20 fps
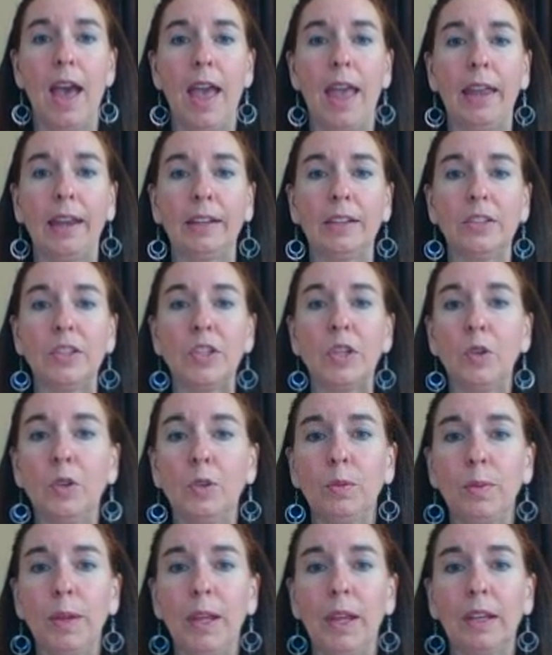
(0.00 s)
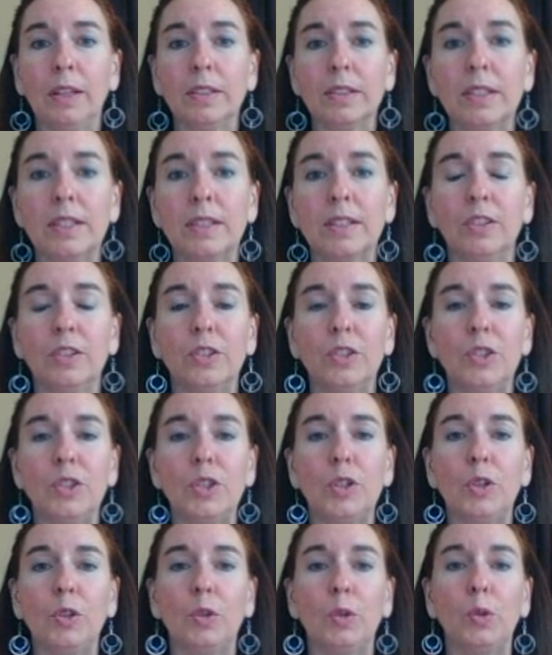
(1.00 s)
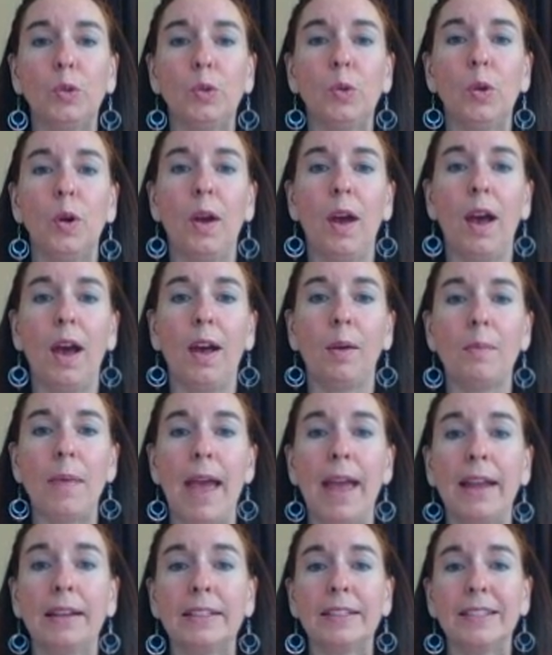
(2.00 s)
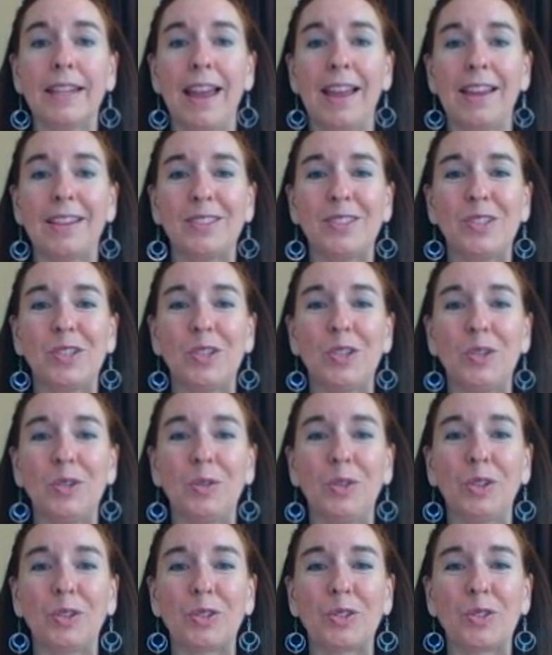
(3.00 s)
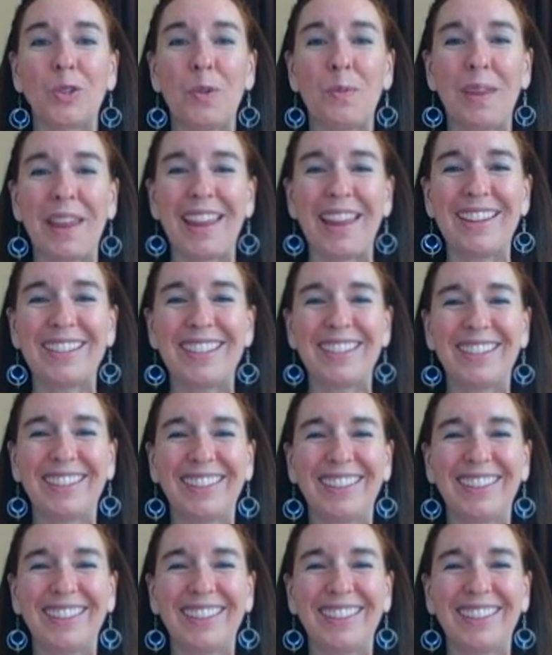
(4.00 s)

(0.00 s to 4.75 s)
an attunement to magnetize to your soulmate.